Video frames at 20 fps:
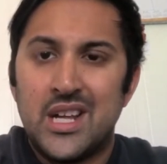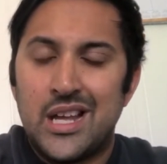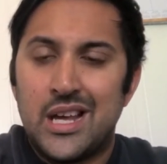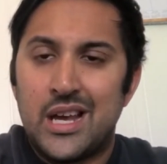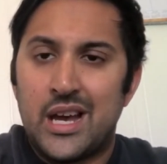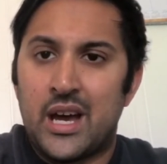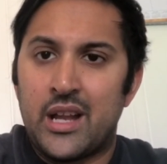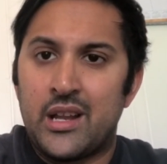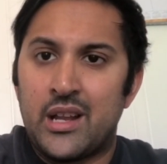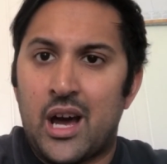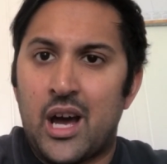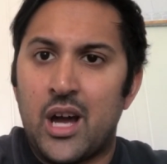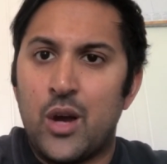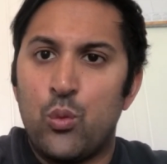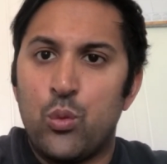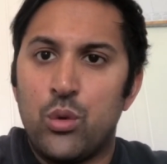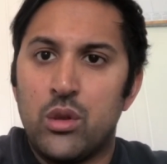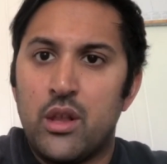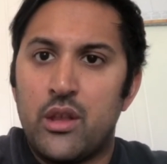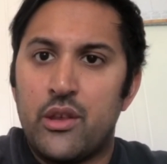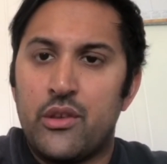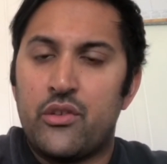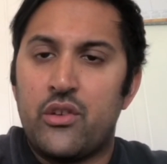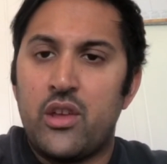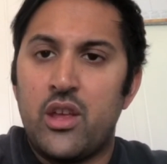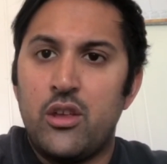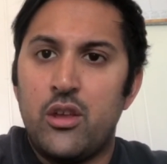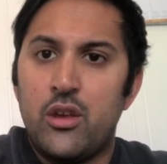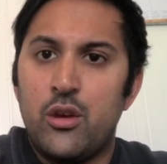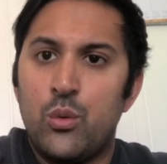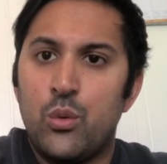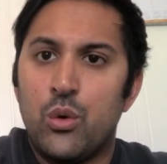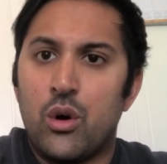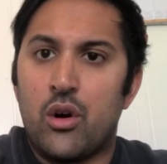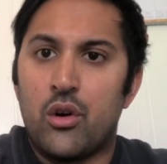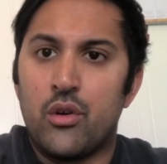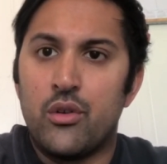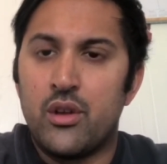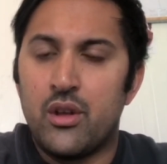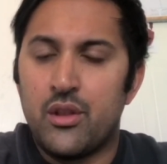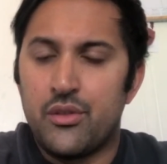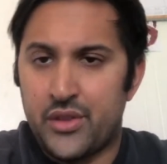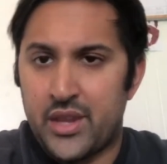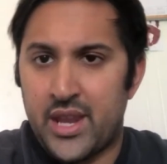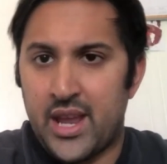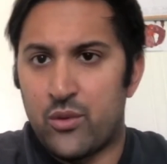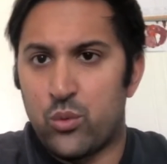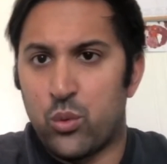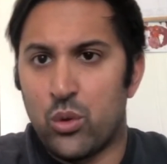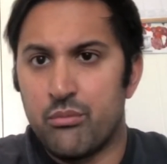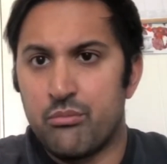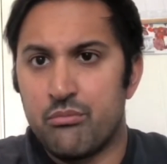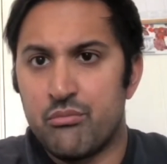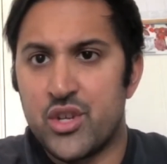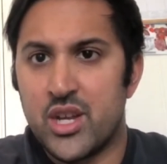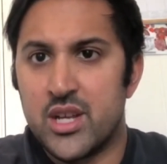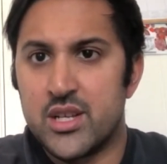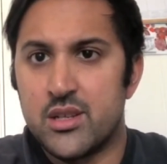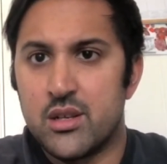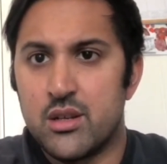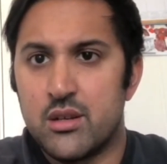And I will see you on the next one. Cheers.